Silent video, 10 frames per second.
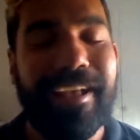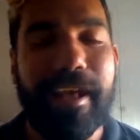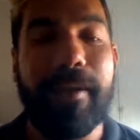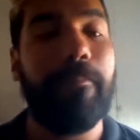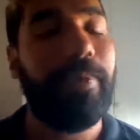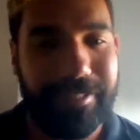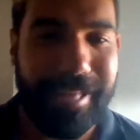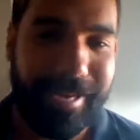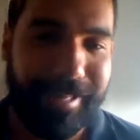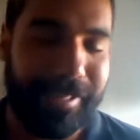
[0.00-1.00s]
Wait till the
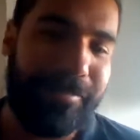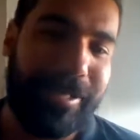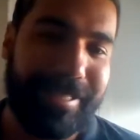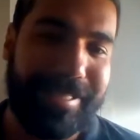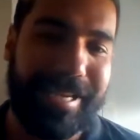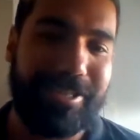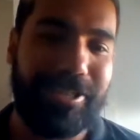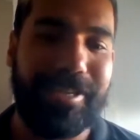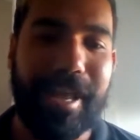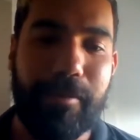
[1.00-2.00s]
end of this
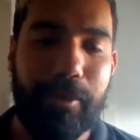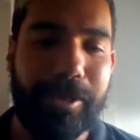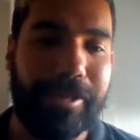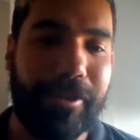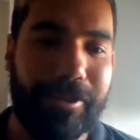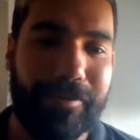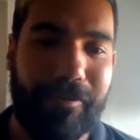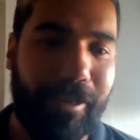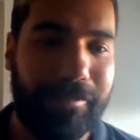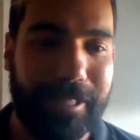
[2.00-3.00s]
presentation and we can go to the
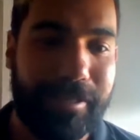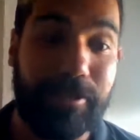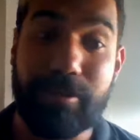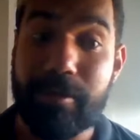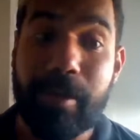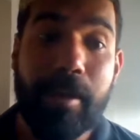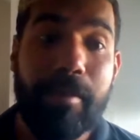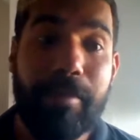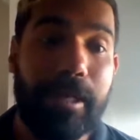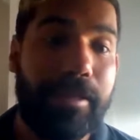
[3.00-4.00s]
follow-up discussion.
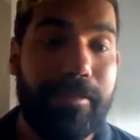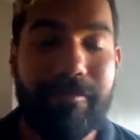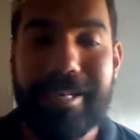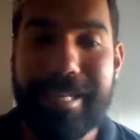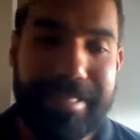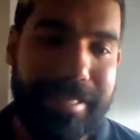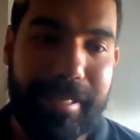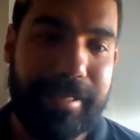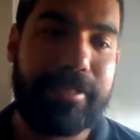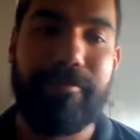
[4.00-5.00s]
But the related
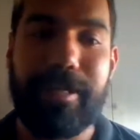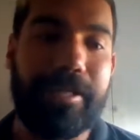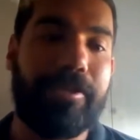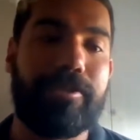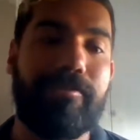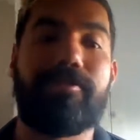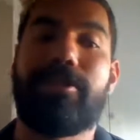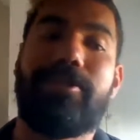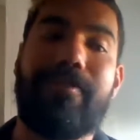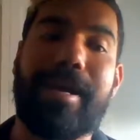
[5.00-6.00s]
links are really useful
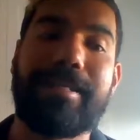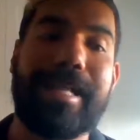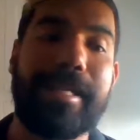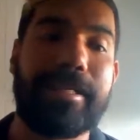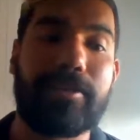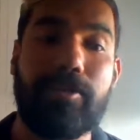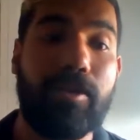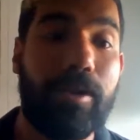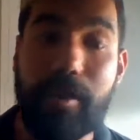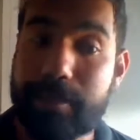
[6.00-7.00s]
to direct delegates to your
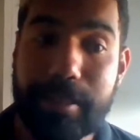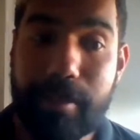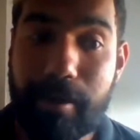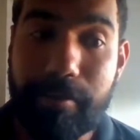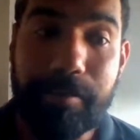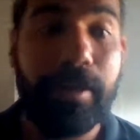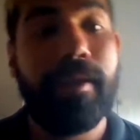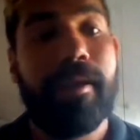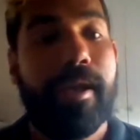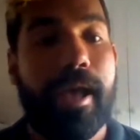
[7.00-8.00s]
content hub,
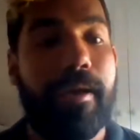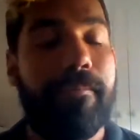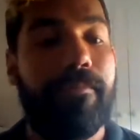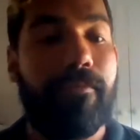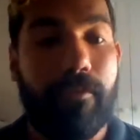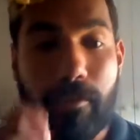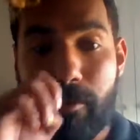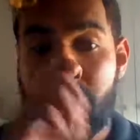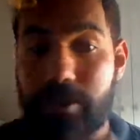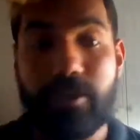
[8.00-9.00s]

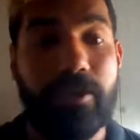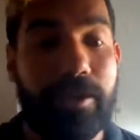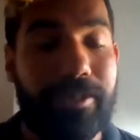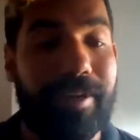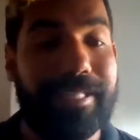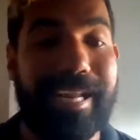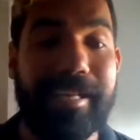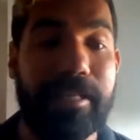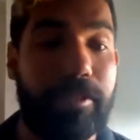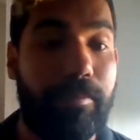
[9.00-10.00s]
to direct
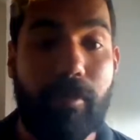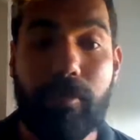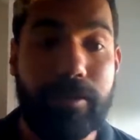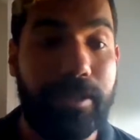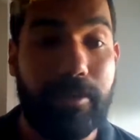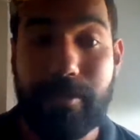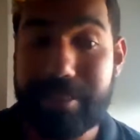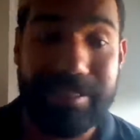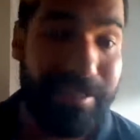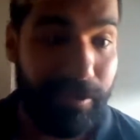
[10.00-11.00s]
delegates to polls and
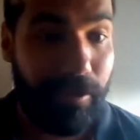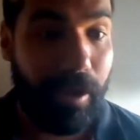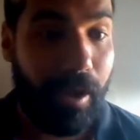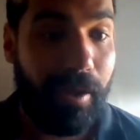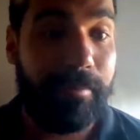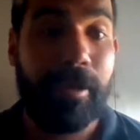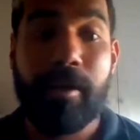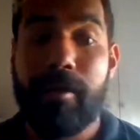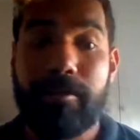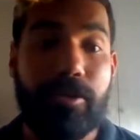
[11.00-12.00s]
quizzes in your hub,
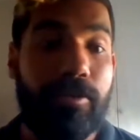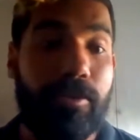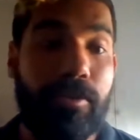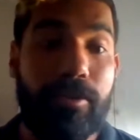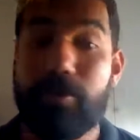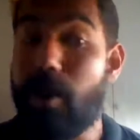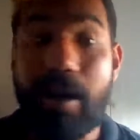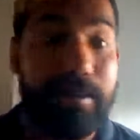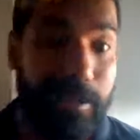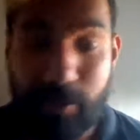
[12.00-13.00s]
to
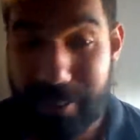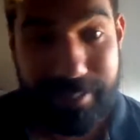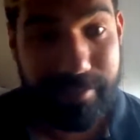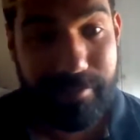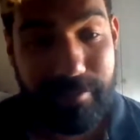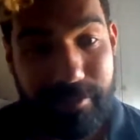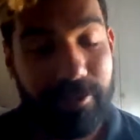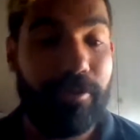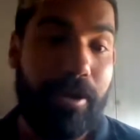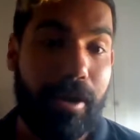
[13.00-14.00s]
ask questions
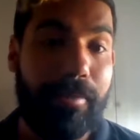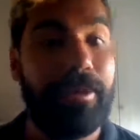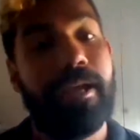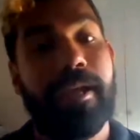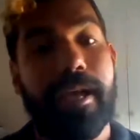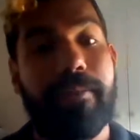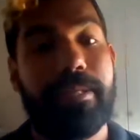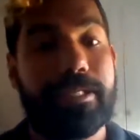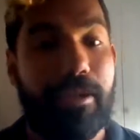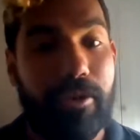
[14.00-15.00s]
in your hub. And
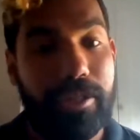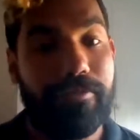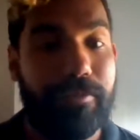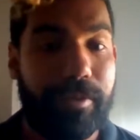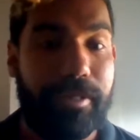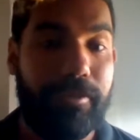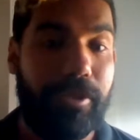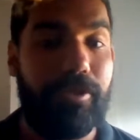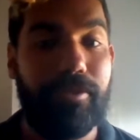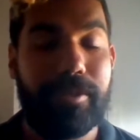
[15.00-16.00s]
there's a lot of different things you
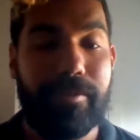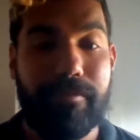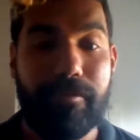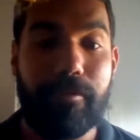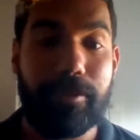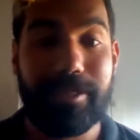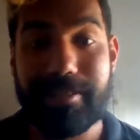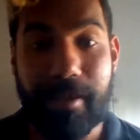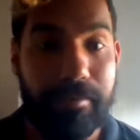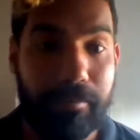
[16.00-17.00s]
can use them for to
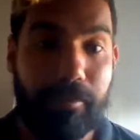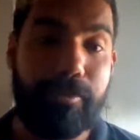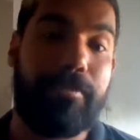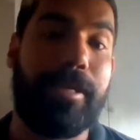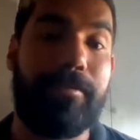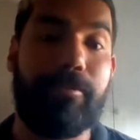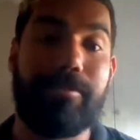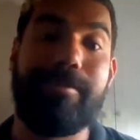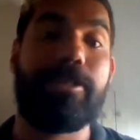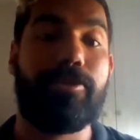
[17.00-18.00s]
signpost people
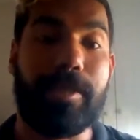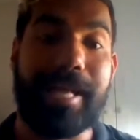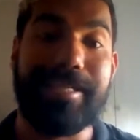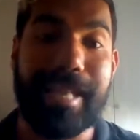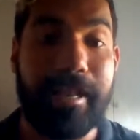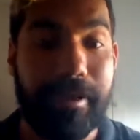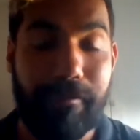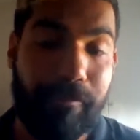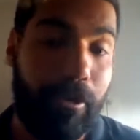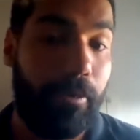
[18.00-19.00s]
to make sure that
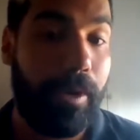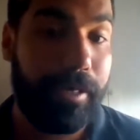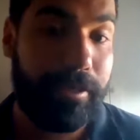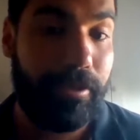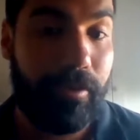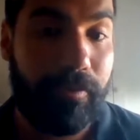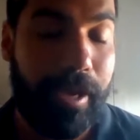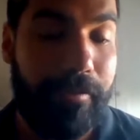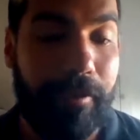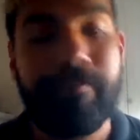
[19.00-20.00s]
delegate flow works in your
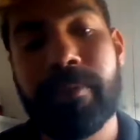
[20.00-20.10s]
favor.